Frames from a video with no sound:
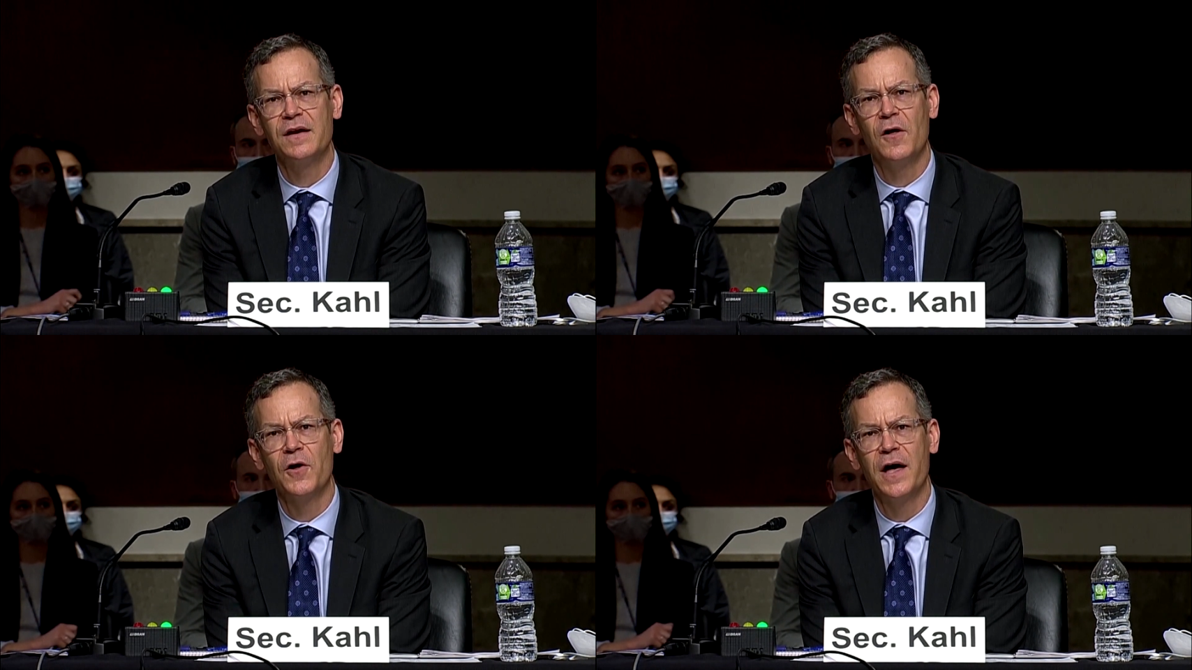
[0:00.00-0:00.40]

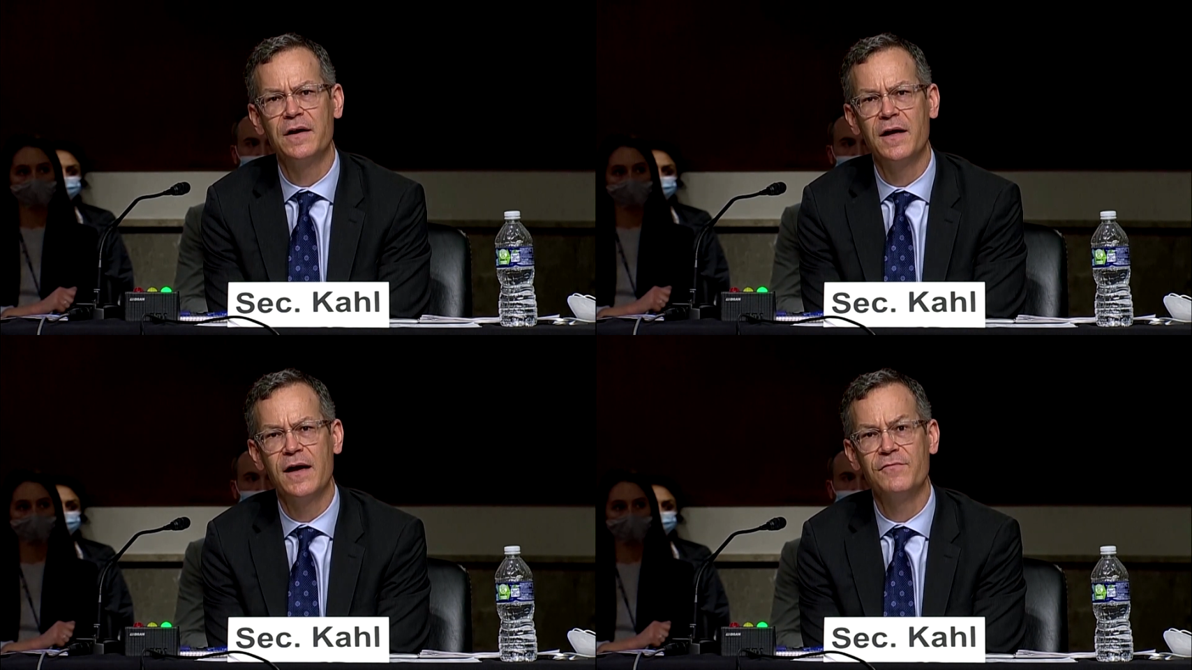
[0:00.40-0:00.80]
Speaker 1: and Al
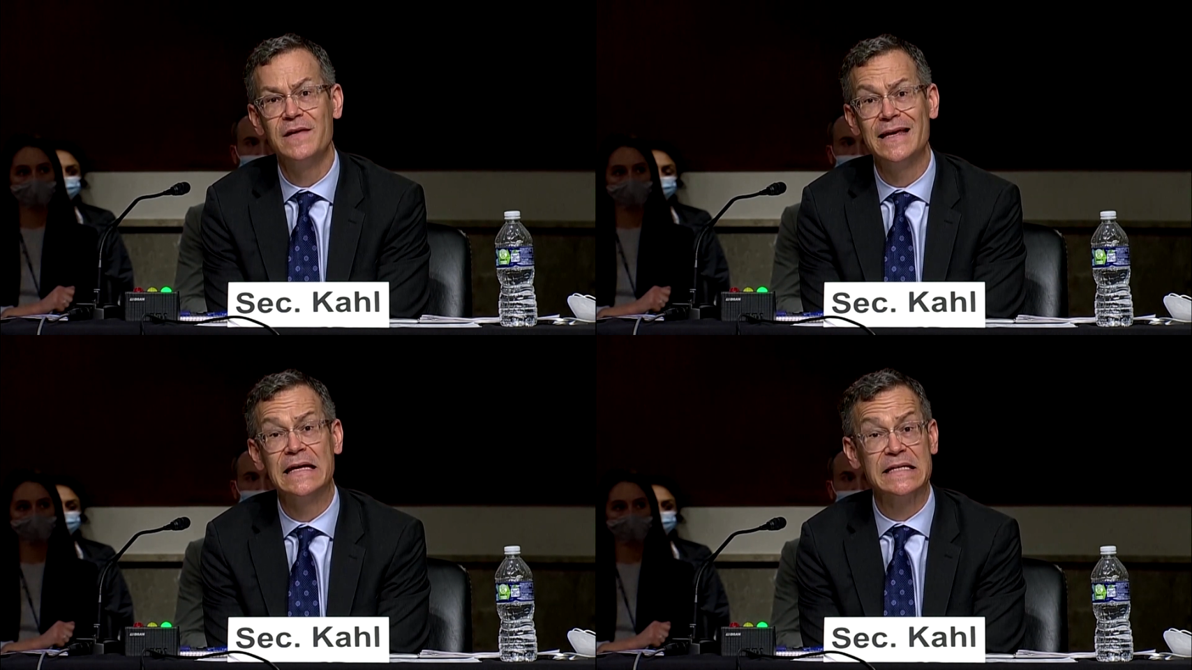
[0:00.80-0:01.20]
Qaeda
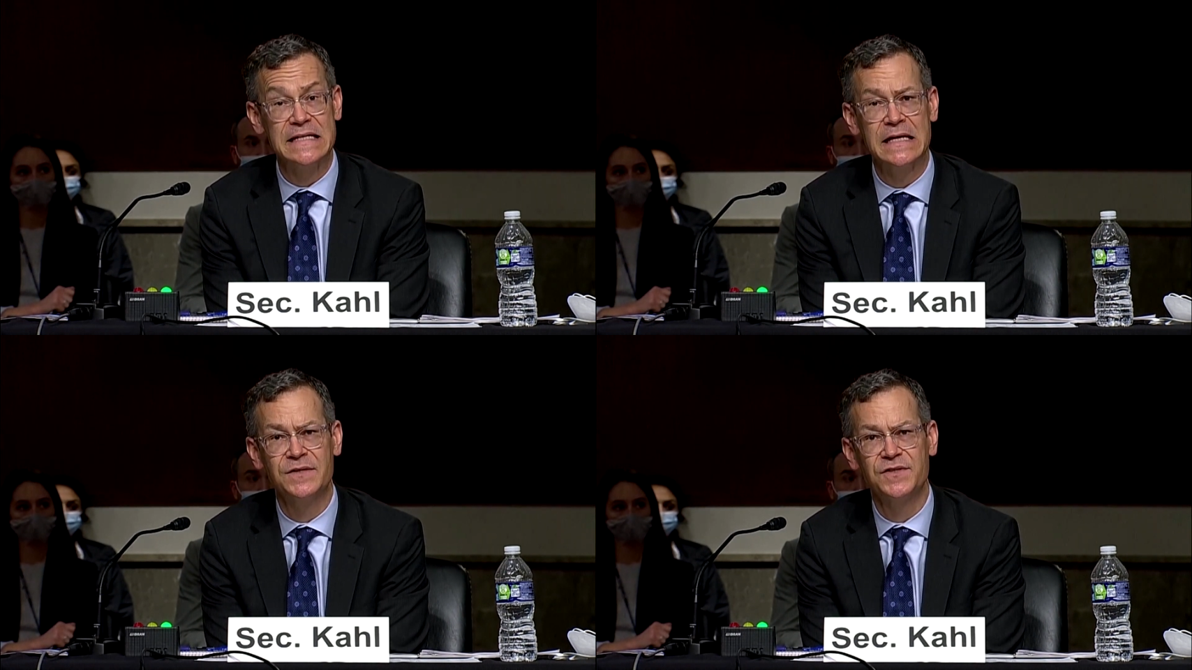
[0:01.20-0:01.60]
have the
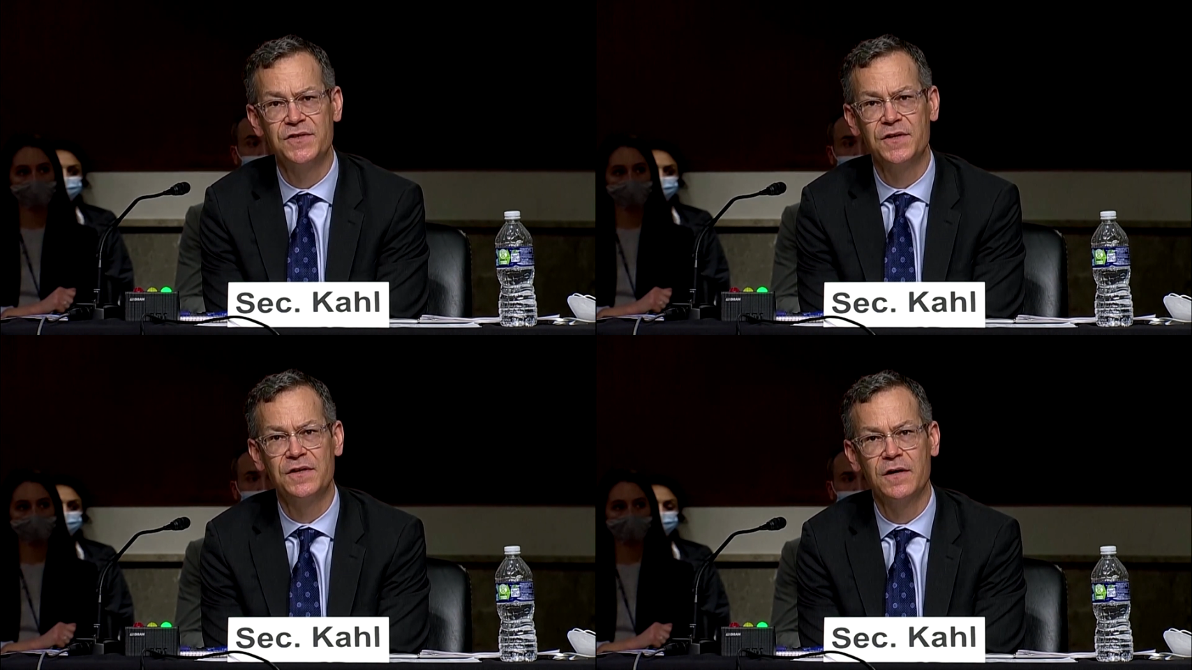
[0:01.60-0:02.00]
intent
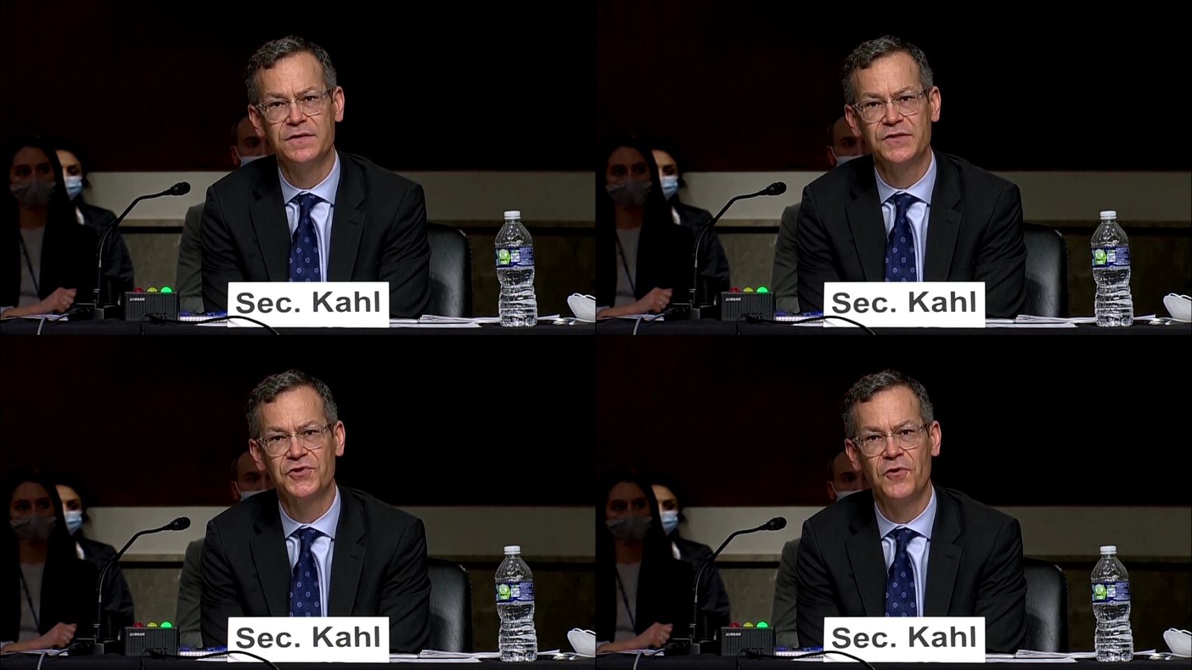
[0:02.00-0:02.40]
to
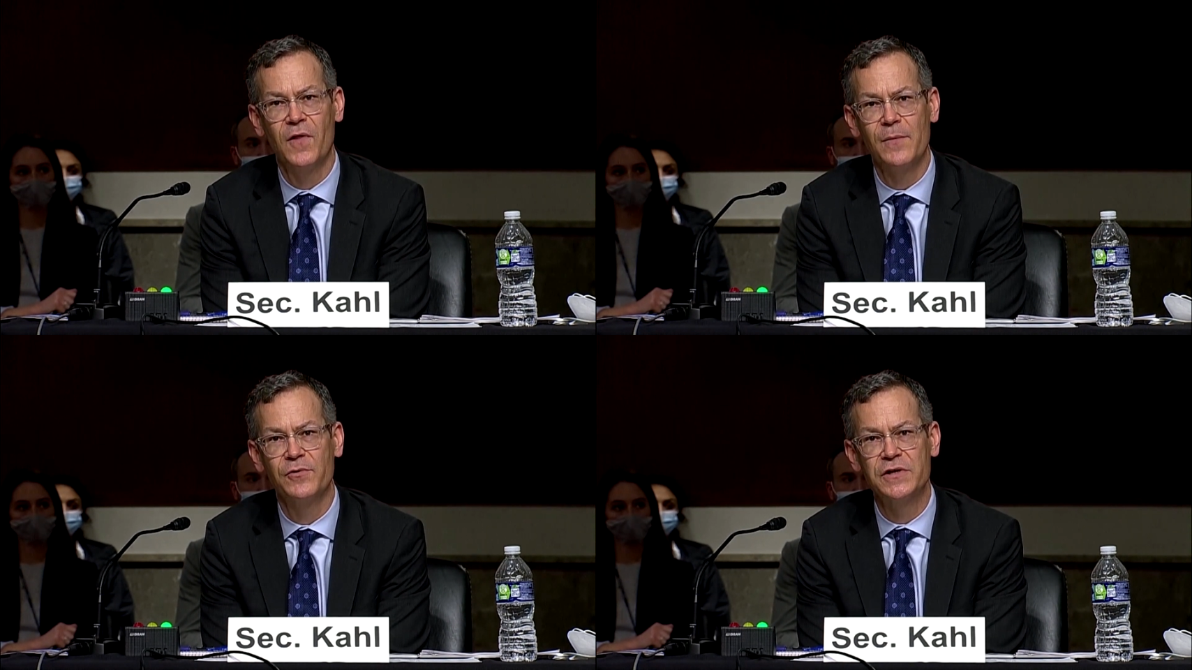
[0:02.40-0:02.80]
conduct
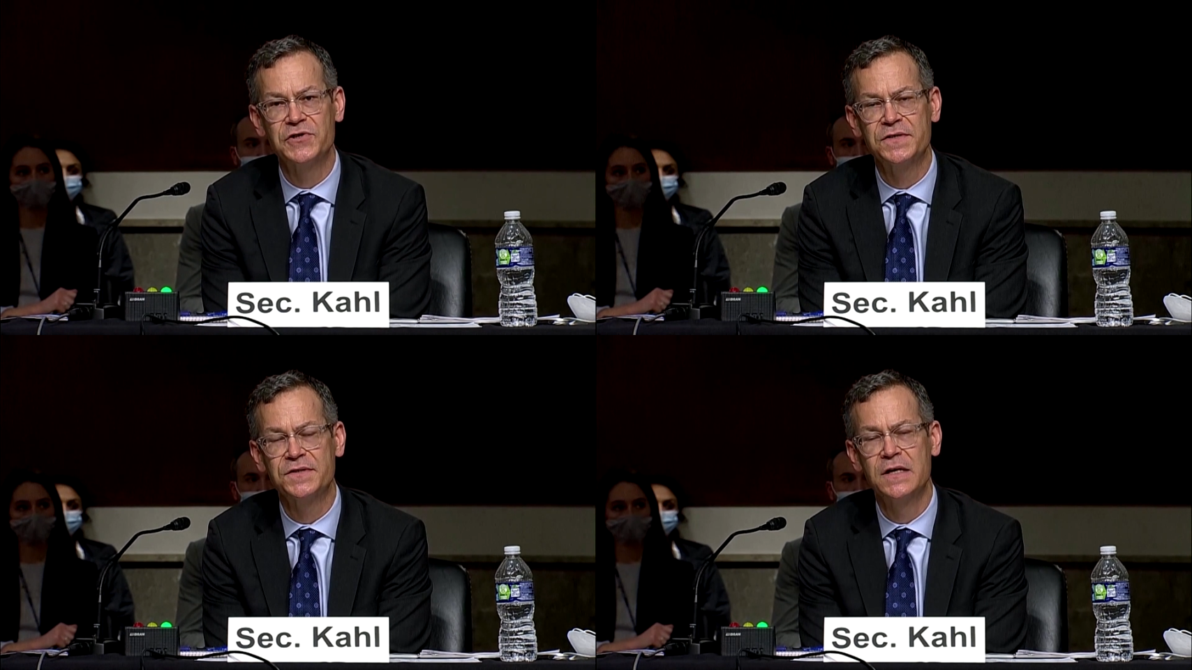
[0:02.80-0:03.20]
external
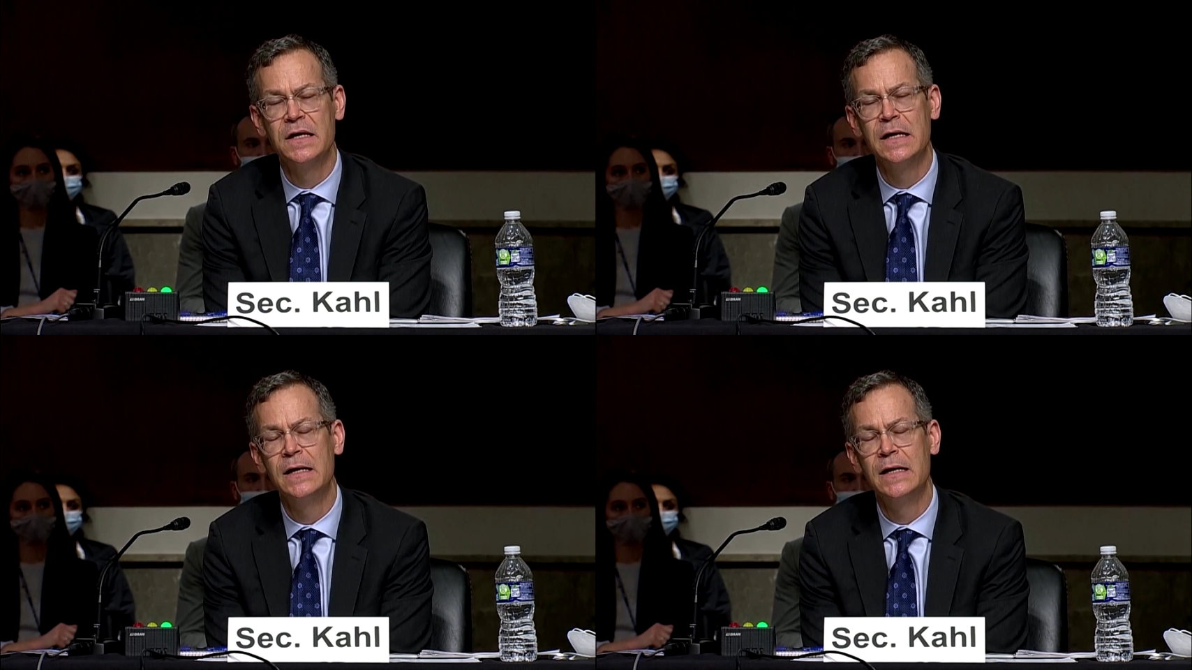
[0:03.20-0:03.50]
operations, mm-hmm.